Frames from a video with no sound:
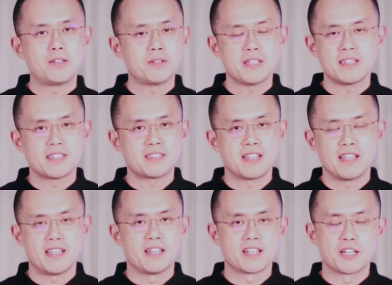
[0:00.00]
don't think there's
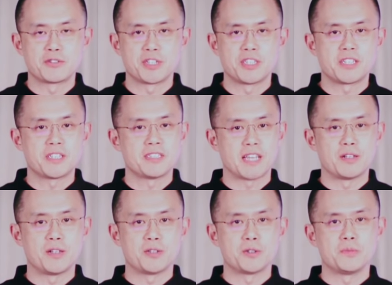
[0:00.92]
any uh, contradictions at
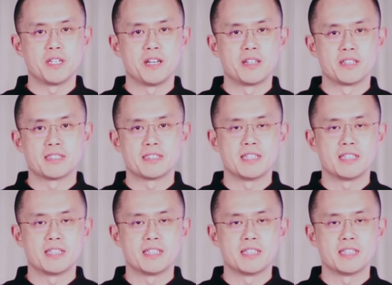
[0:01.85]
all, to be honest.